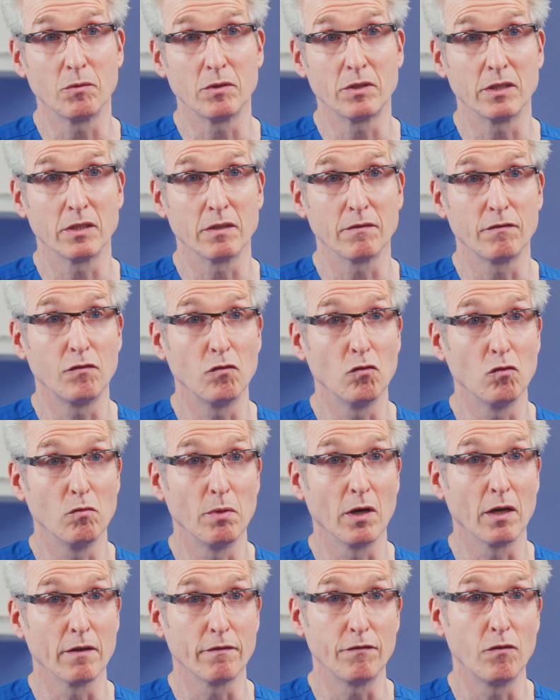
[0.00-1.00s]
which is a
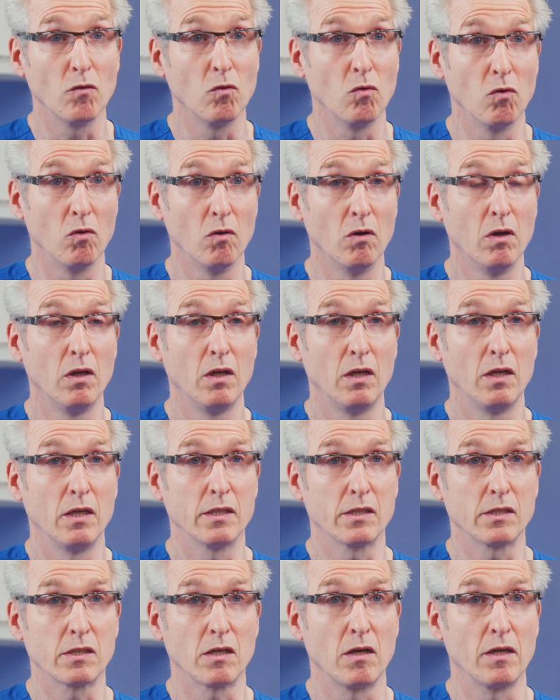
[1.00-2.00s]
4x4
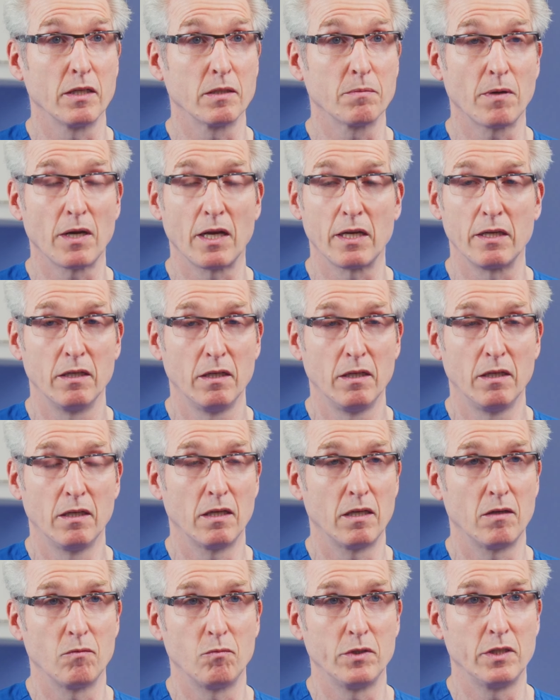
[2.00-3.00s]
size plate,
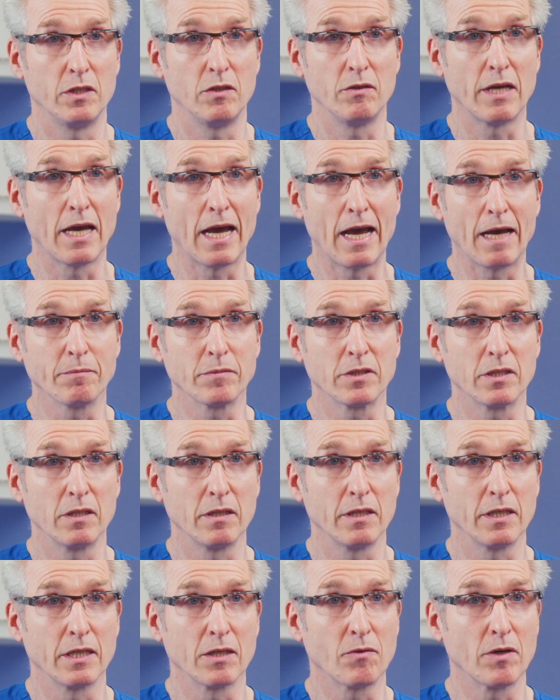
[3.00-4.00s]
we do get
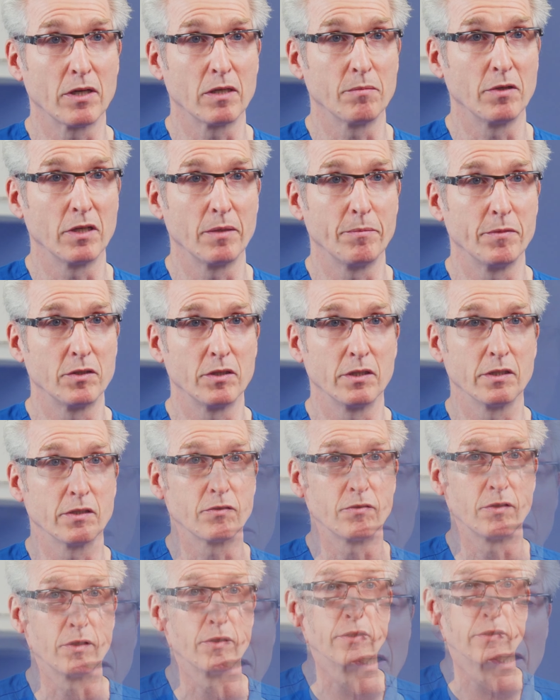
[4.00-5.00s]
absolutely incredible images
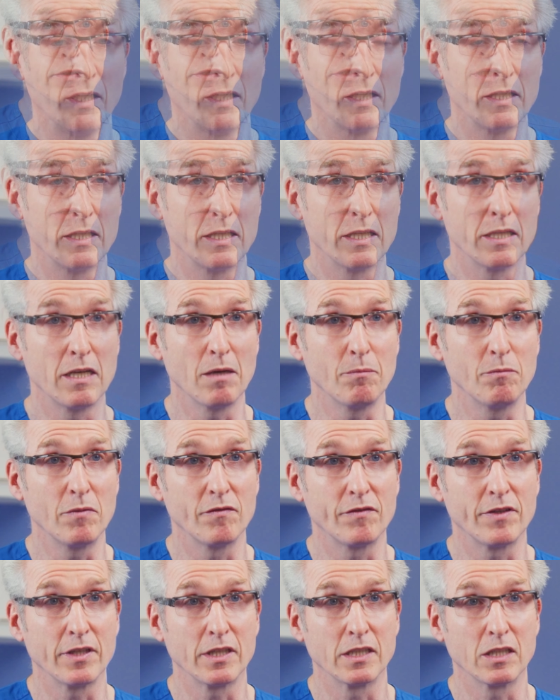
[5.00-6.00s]
through. The number
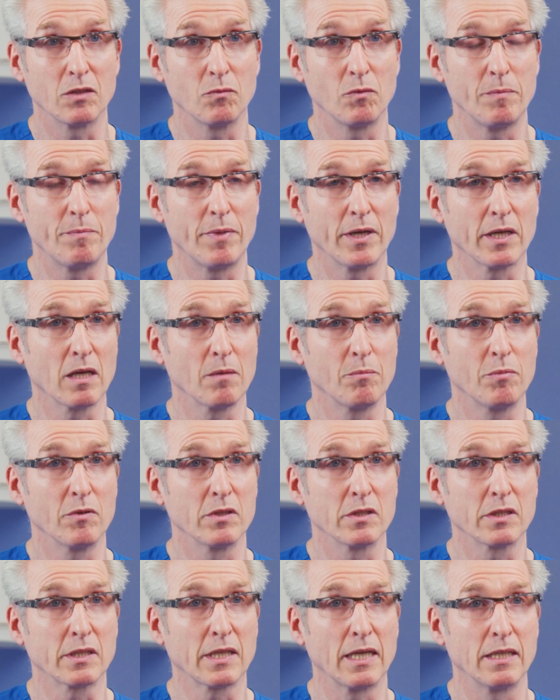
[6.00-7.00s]
of things that we pick up on
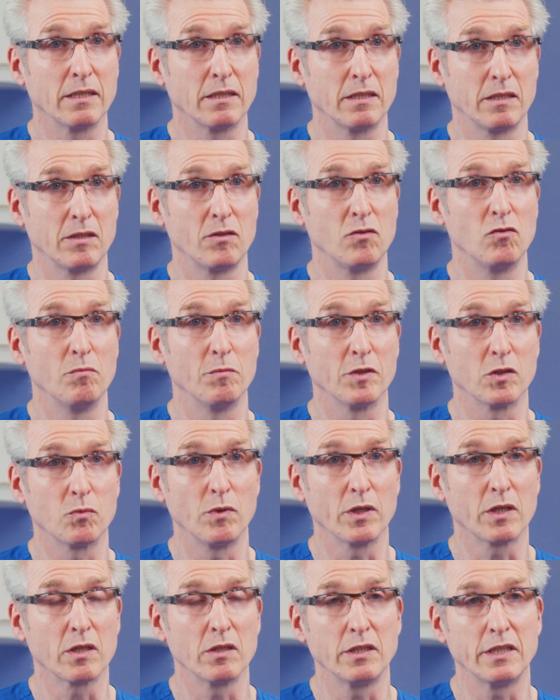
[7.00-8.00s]
the scans is enormous.
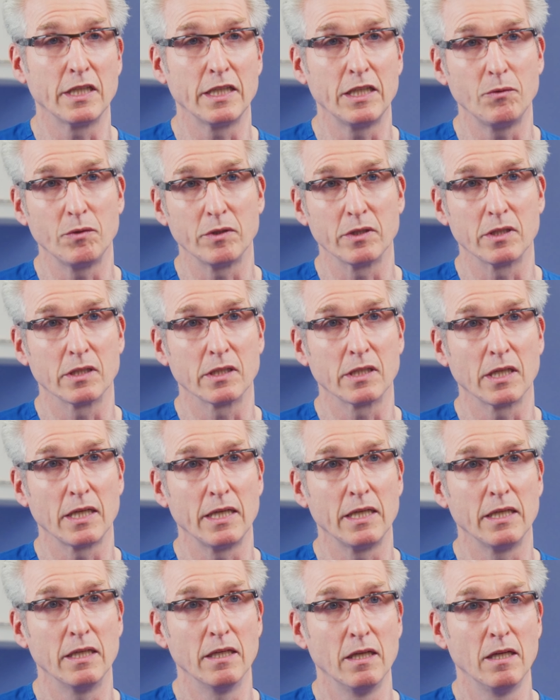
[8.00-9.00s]
We're continuing to
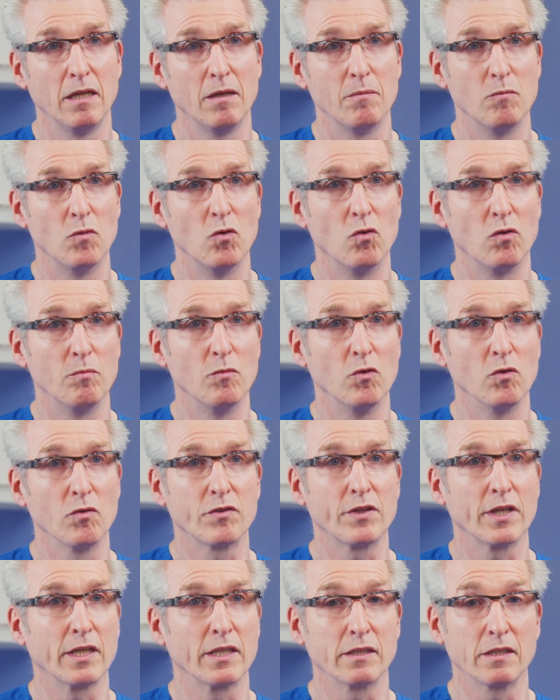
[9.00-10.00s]
see more and more
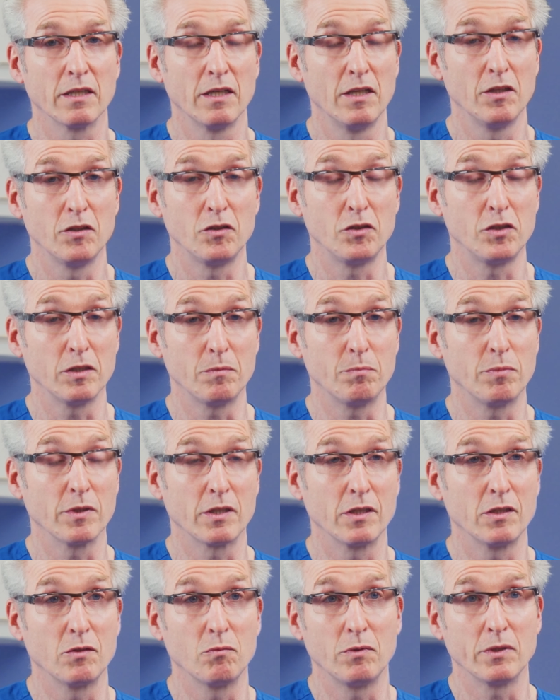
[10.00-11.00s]
things just
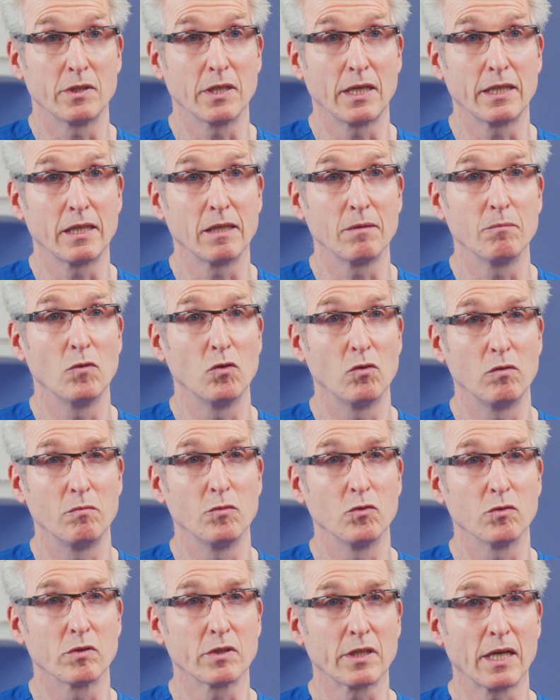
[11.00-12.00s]
because we're taking more and
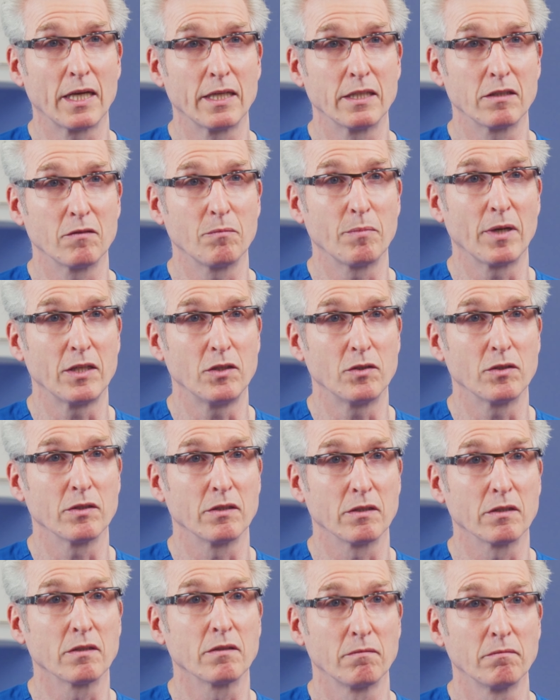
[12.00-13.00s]
more scans of
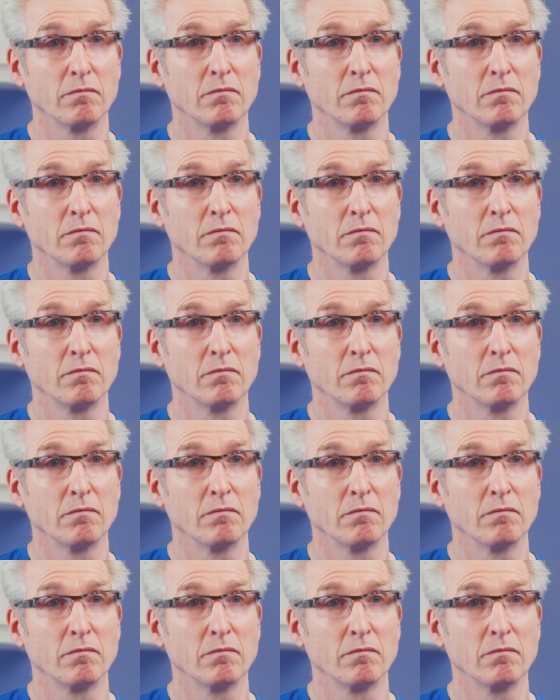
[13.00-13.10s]
patients.